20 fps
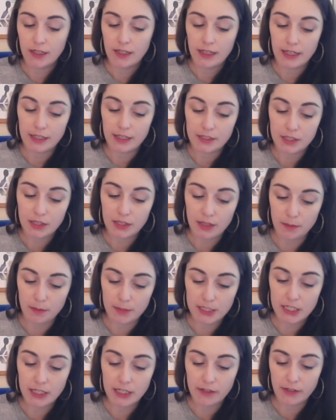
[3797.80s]
into their
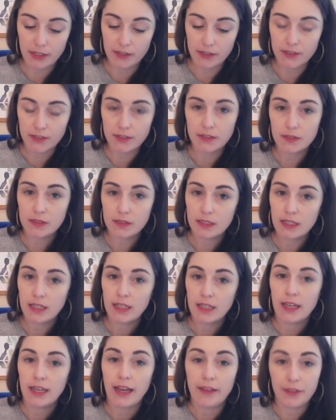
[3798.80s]
materials,
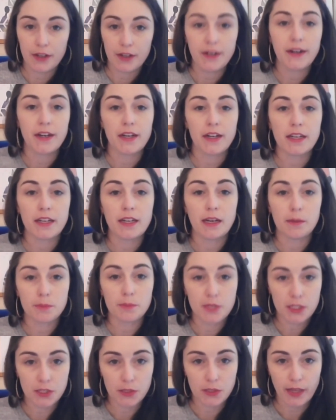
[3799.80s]
and they're gonna need help
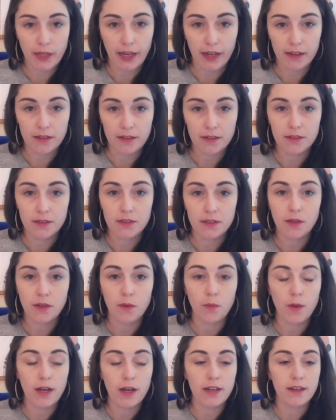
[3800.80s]
to do that. So
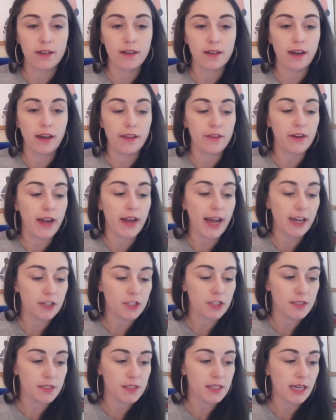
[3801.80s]
one other
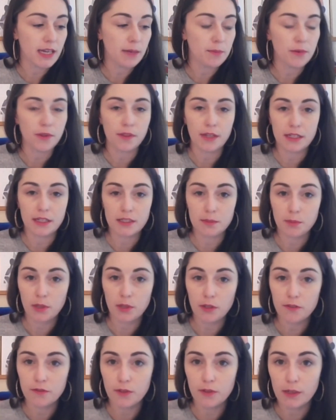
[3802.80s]
action step or thing to
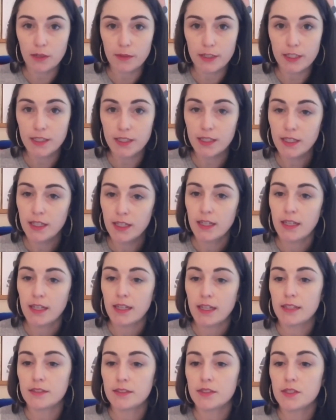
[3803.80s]
pull forward
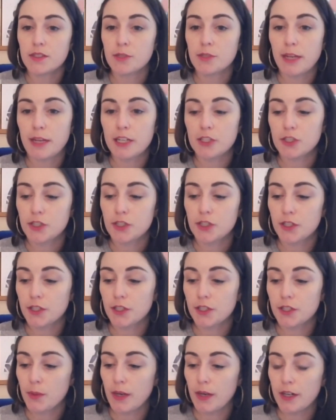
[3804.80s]
is to make sure
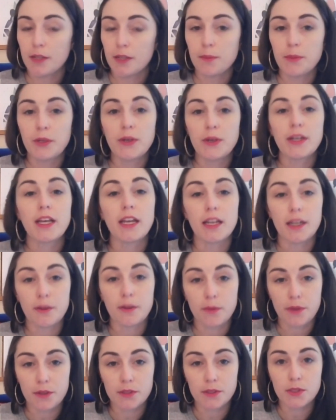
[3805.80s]
you are communicating
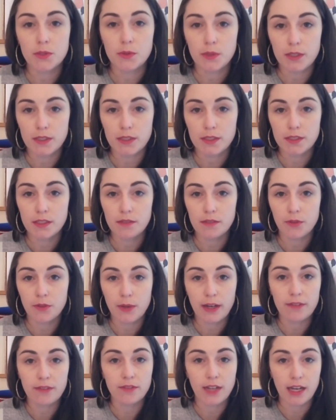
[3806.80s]
with your schools if you
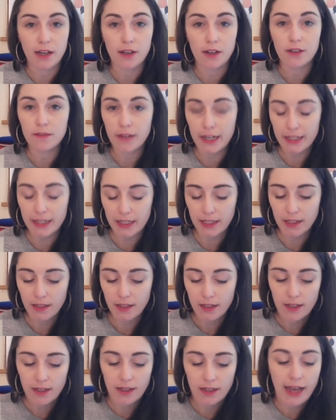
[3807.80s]
have not already.
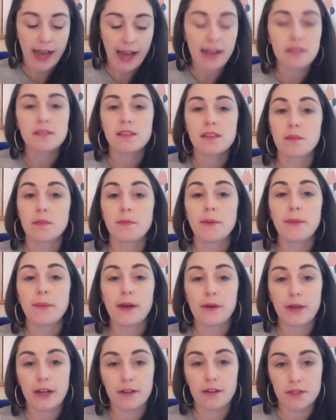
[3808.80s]
Ask them
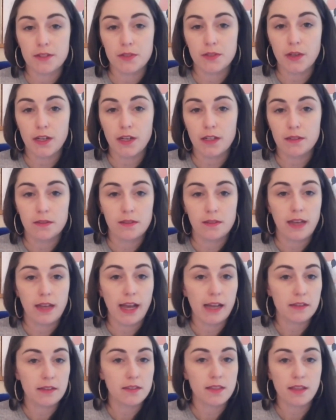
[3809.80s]
about Erin's Law
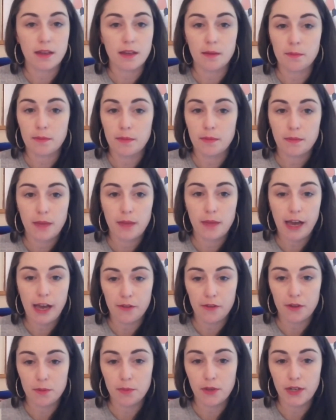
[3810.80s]
ask them how
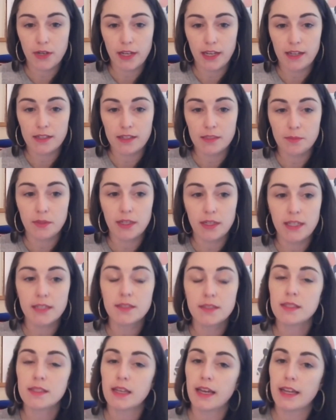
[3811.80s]
they're putting it into
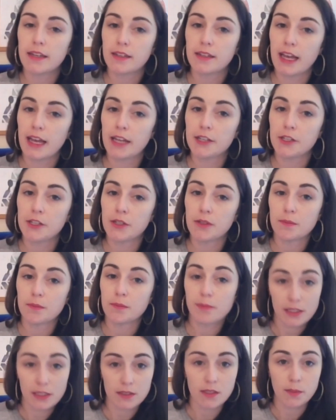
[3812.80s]
place and can you
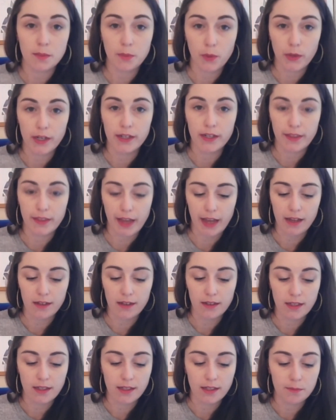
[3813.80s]
be a support in that
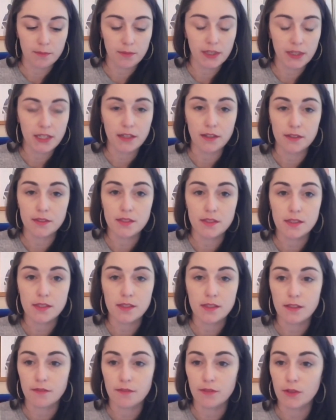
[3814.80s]
um, because
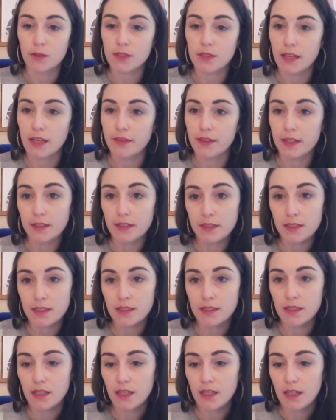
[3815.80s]
the folks on this
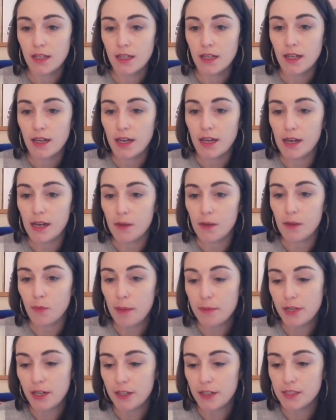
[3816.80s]
uh,
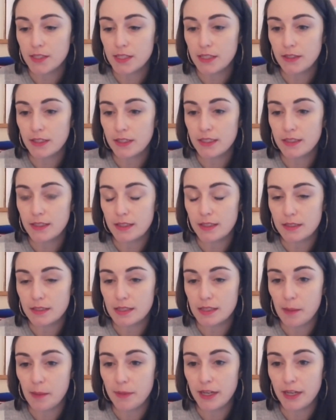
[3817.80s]
webinar series and the
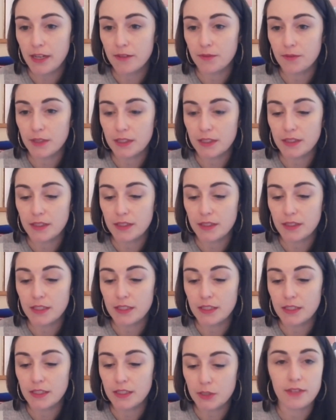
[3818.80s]
summit
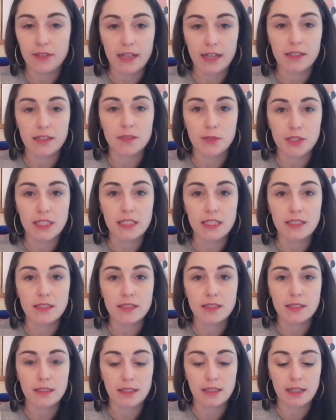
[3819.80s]
really do have the
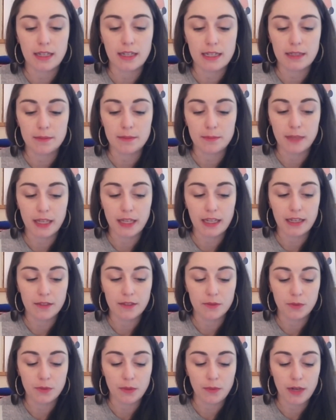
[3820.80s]
expertise um,
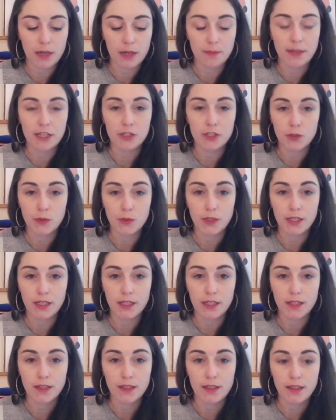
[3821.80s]
and we want to make
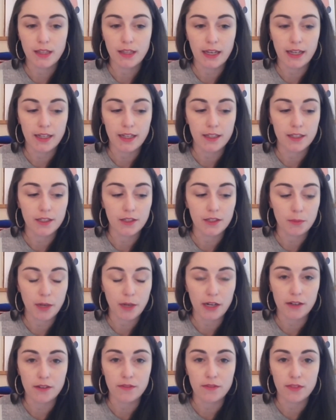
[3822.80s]
sure that you're
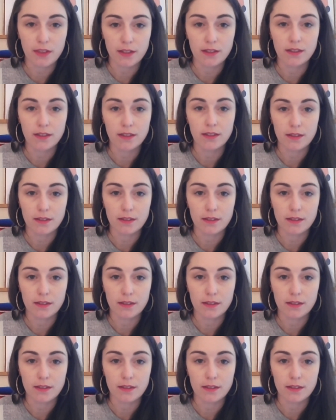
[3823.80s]
part of the